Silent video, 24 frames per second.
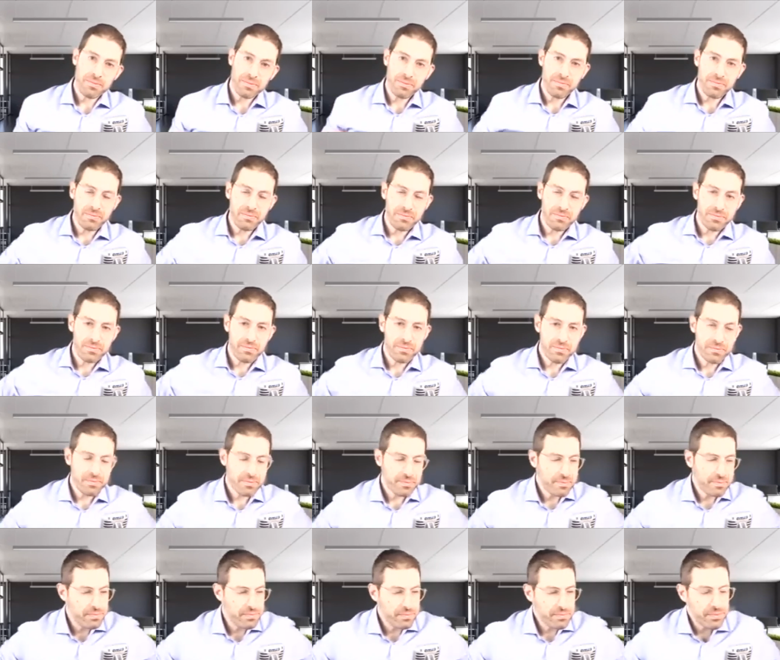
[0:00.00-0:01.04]

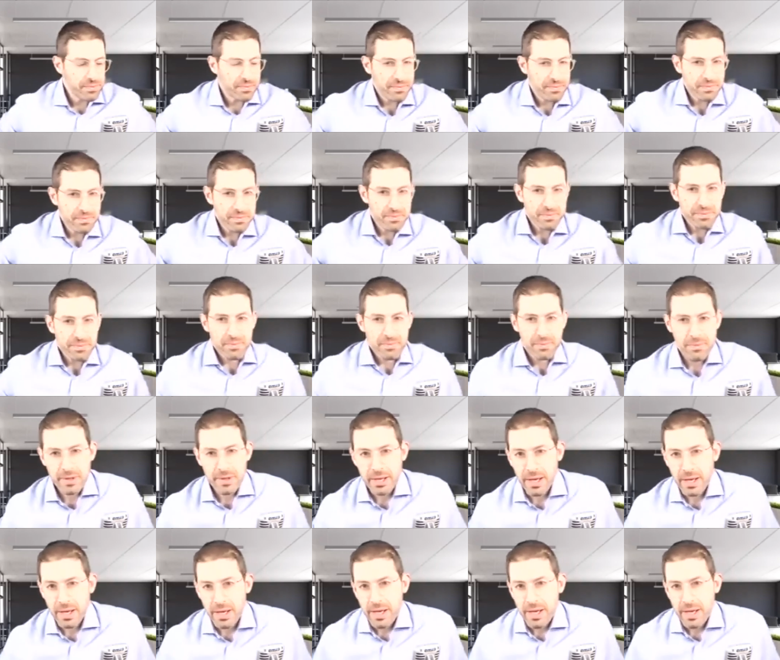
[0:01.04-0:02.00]
Nobody speaks.